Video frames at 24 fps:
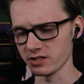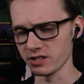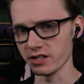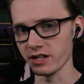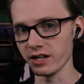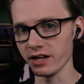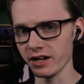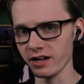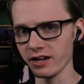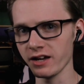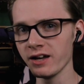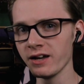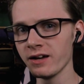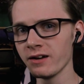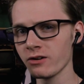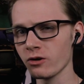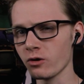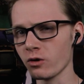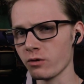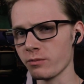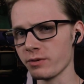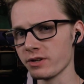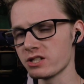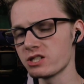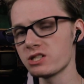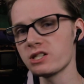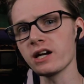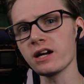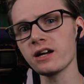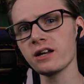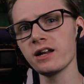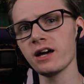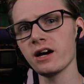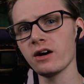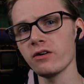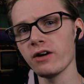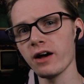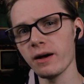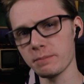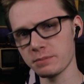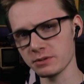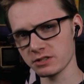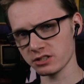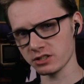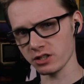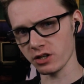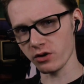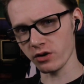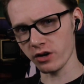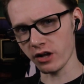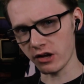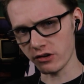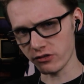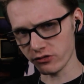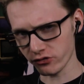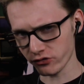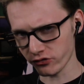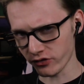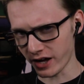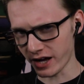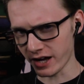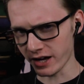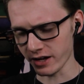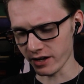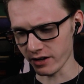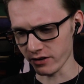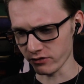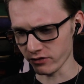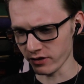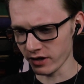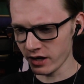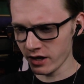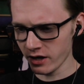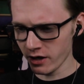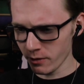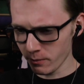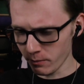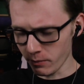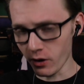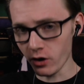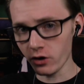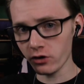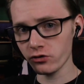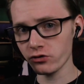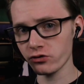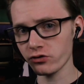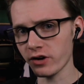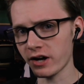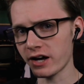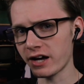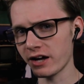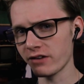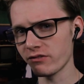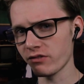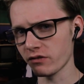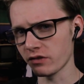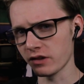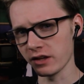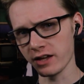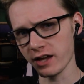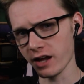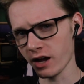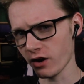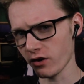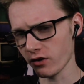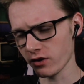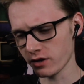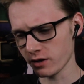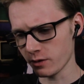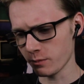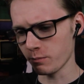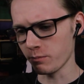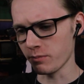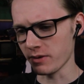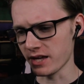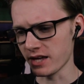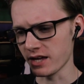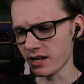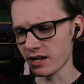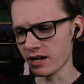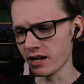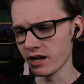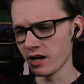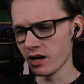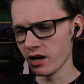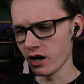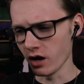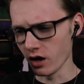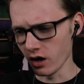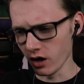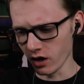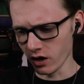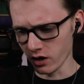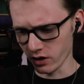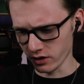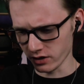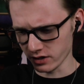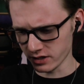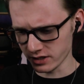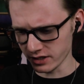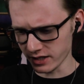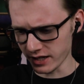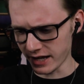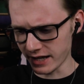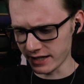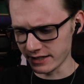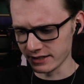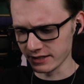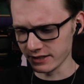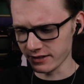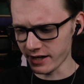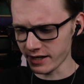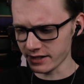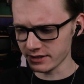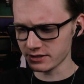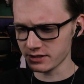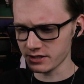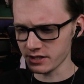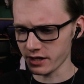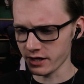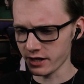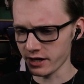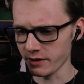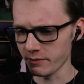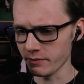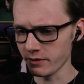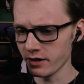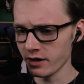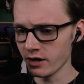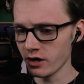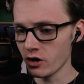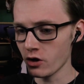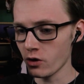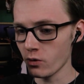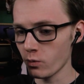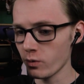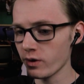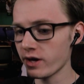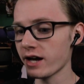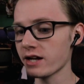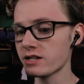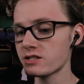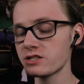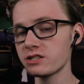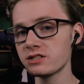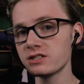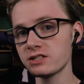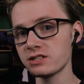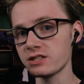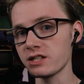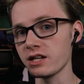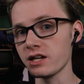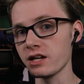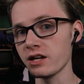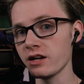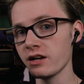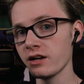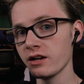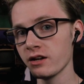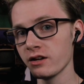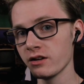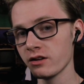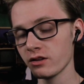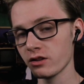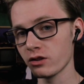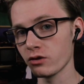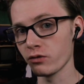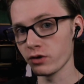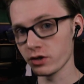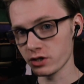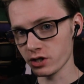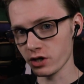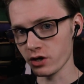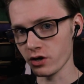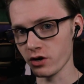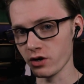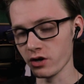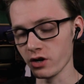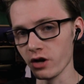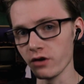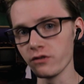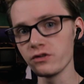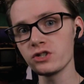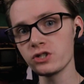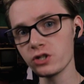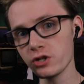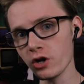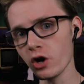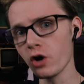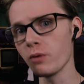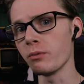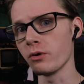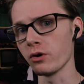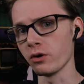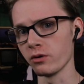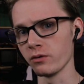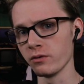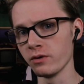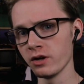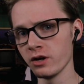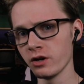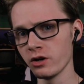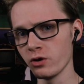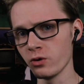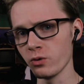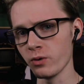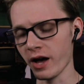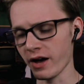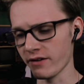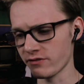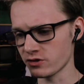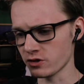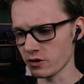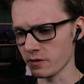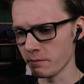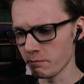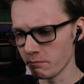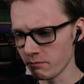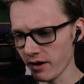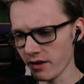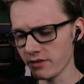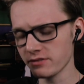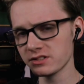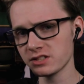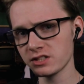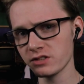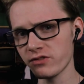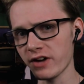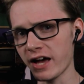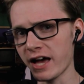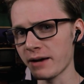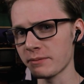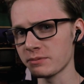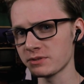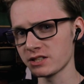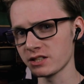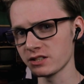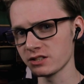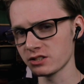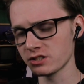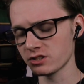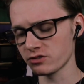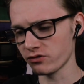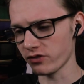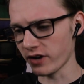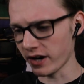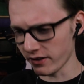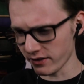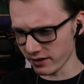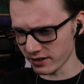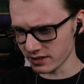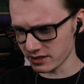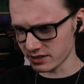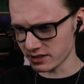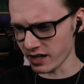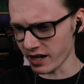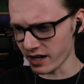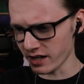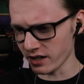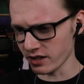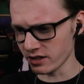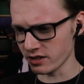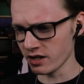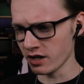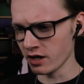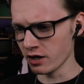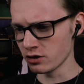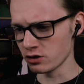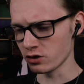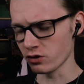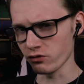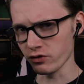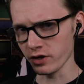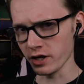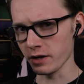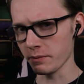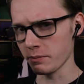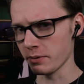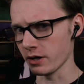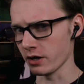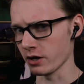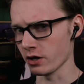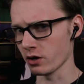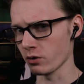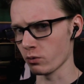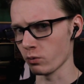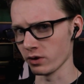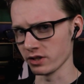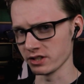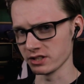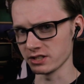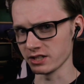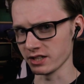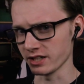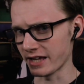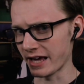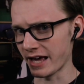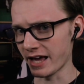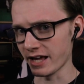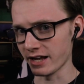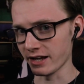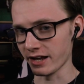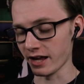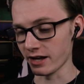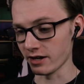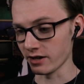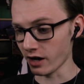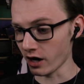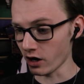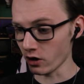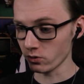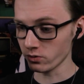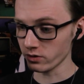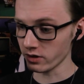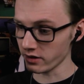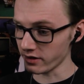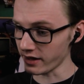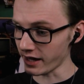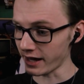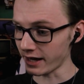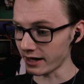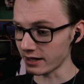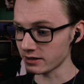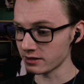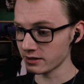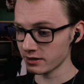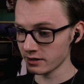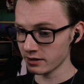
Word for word: today I'm going to be checking out episode 5, part 5 of the Karen Bee arc. And last time, we got to see the return of Shinobu, who after months of absence finally decided to reappear once again. And not only that,